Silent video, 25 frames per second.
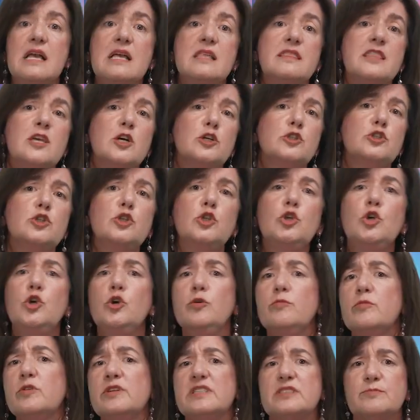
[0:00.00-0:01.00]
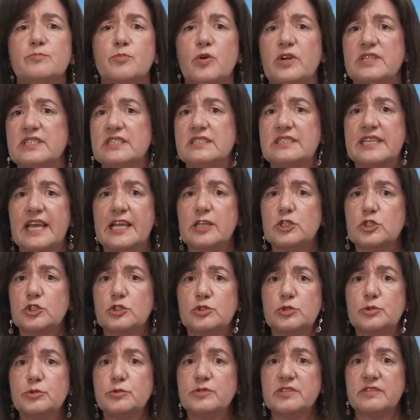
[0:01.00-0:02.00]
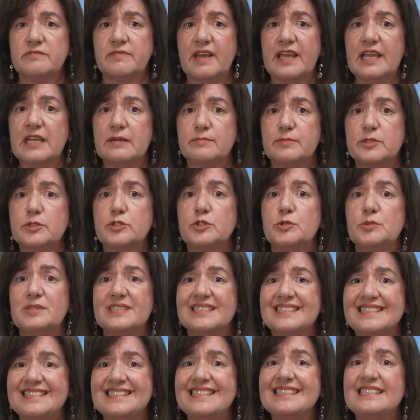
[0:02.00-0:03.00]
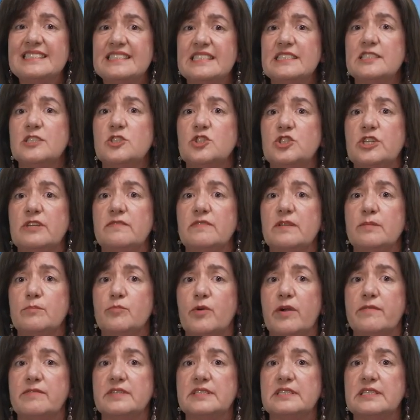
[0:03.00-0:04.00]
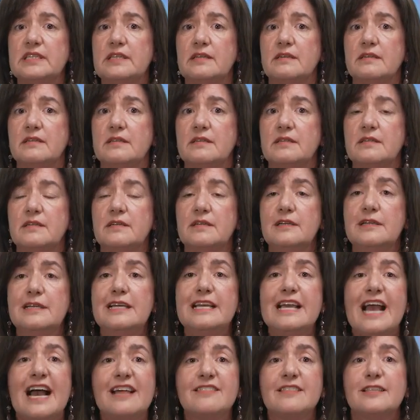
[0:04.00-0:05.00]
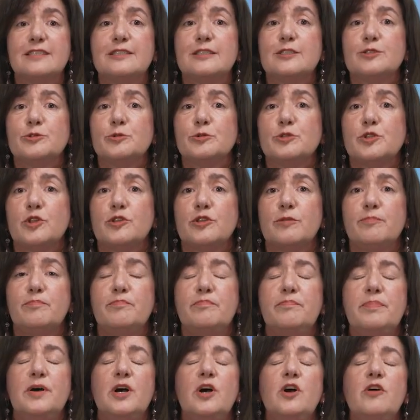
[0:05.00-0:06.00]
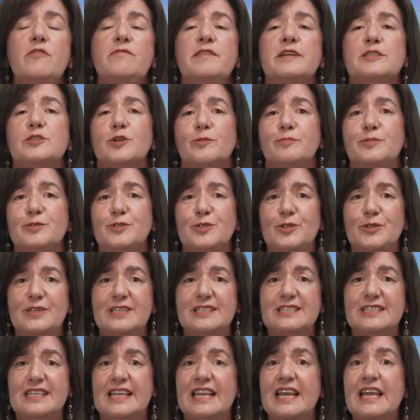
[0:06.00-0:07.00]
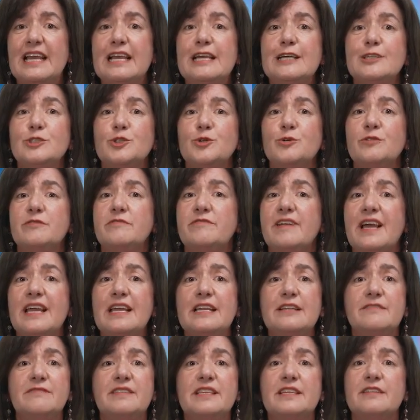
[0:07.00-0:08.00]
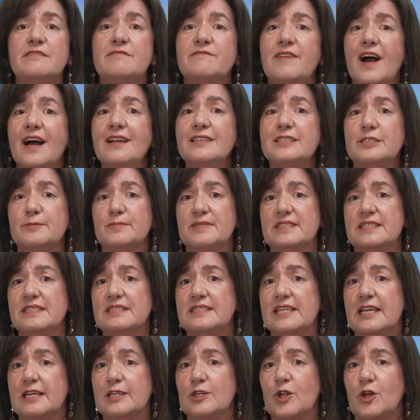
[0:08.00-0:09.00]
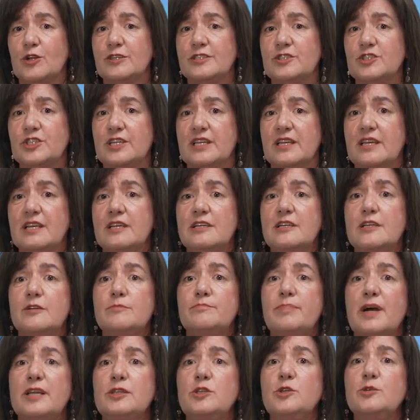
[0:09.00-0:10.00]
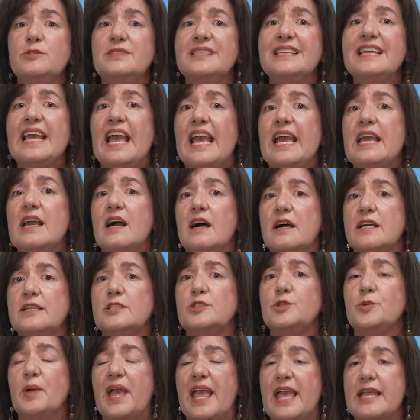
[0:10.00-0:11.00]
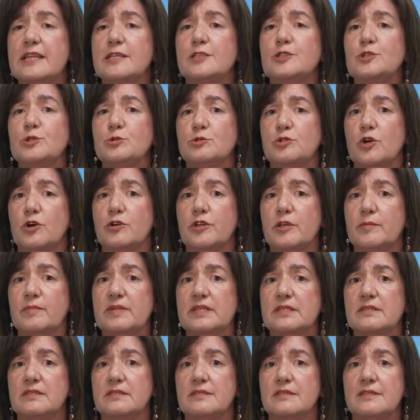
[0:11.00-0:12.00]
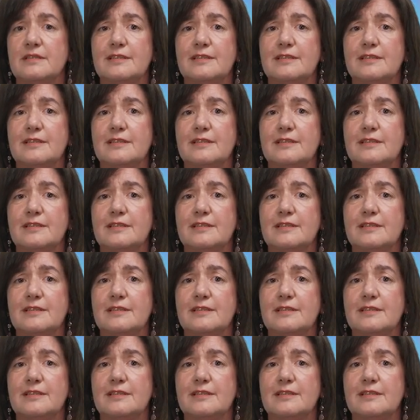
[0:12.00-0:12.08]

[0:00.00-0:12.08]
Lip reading: There are numerous presentation tools available to assist in achieving brevity, and this is also the perfect opportunity to avail of the advancements in technology by using AI to edit your document.